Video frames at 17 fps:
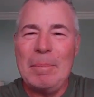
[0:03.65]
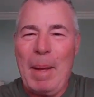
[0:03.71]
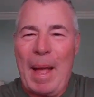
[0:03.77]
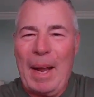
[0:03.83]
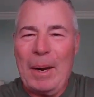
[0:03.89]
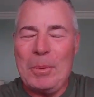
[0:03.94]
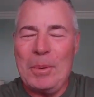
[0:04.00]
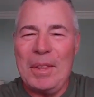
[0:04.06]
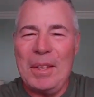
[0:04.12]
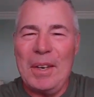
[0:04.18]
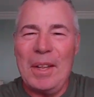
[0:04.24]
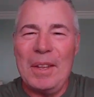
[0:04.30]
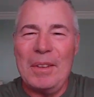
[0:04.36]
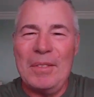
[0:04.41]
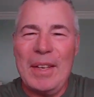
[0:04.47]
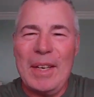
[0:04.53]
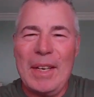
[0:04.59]
back with
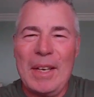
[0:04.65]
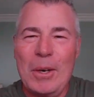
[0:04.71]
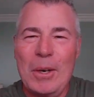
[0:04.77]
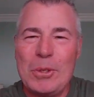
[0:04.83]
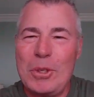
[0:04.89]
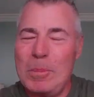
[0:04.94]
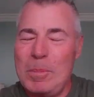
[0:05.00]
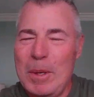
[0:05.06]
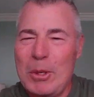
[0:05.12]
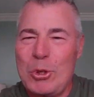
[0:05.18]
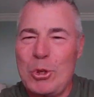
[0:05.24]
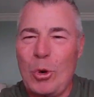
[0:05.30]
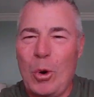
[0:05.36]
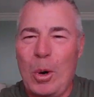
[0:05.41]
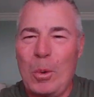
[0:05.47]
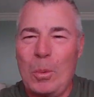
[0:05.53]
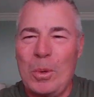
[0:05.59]
another video. It's going to be a
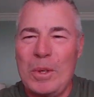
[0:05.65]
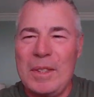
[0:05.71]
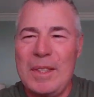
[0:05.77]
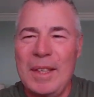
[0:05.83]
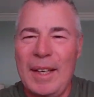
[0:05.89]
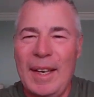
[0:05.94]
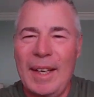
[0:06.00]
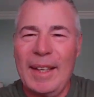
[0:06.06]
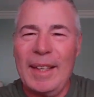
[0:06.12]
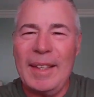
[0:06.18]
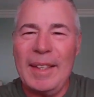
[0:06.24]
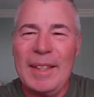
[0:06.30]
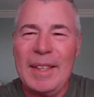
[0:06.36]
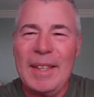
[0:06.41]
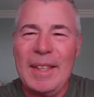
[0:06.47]
short one today.